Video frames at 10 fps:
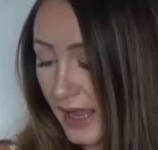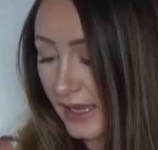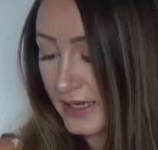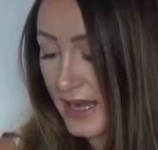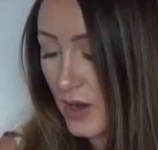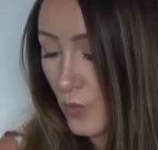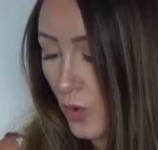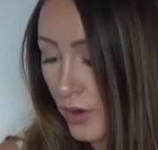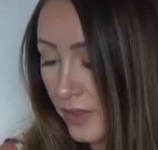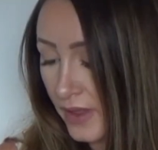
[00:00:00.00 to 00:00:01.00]
8, name
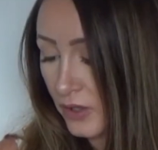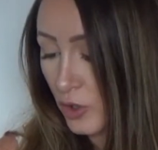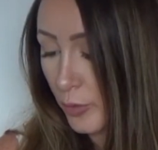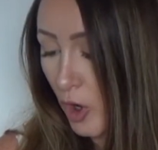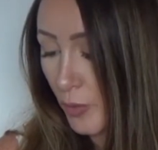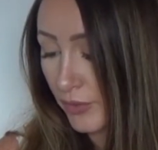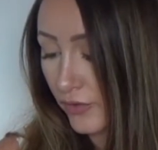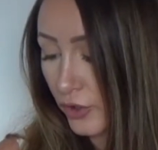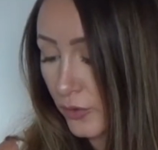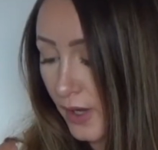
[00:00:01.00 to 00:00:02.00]
one thing you bought
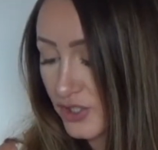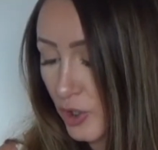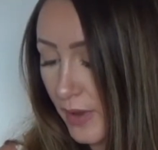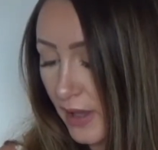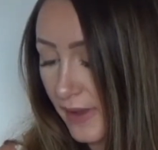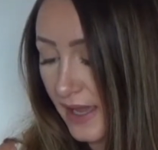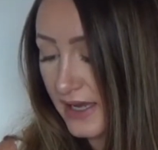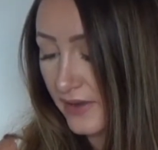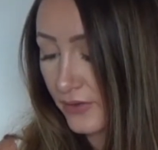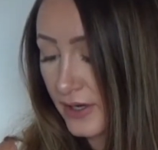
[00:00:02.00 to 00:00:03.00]
before you had your baby
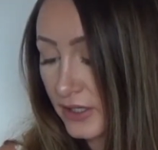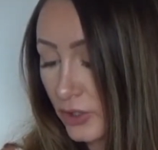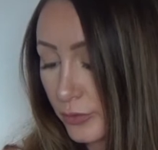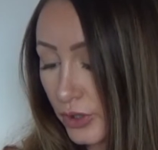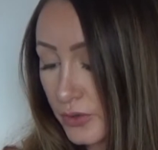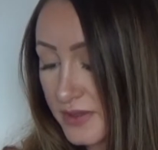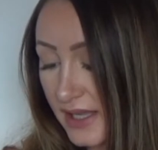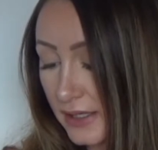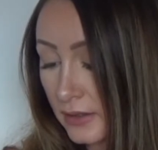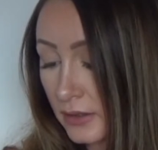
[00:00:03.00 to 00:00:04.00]
and never ended up
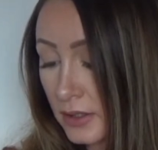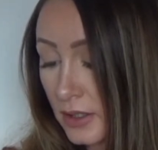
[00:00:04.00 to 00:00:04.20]
using.